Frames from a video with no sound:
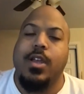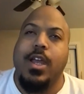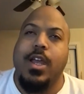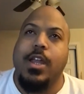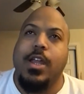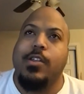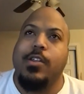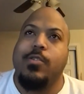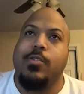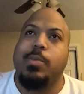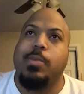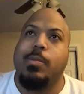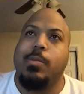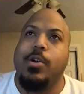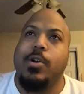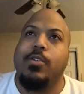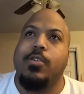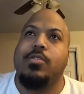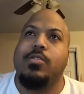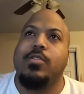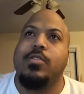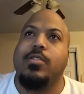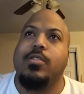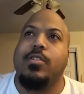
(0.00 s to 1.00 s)
and this
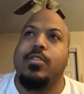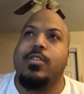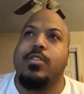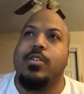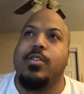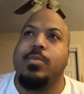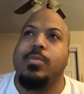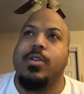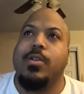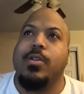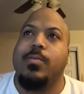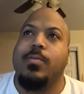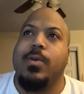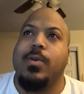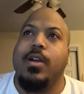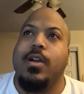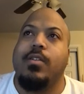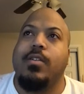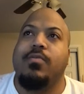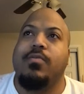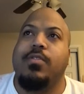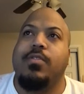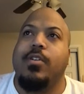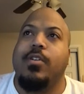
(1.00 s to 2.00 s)
promotion's only been
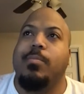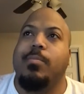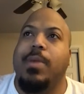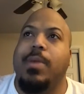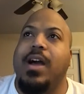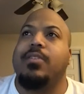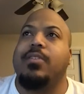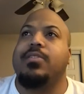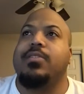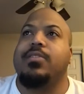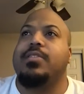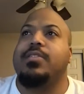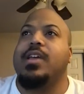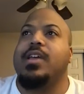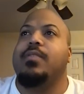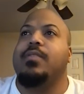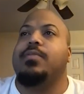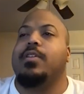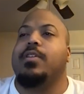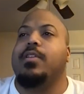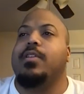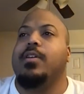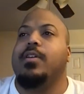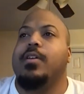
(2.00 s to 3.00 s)
around for about
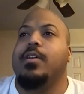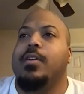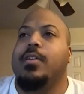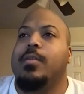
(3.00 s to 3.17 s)
7.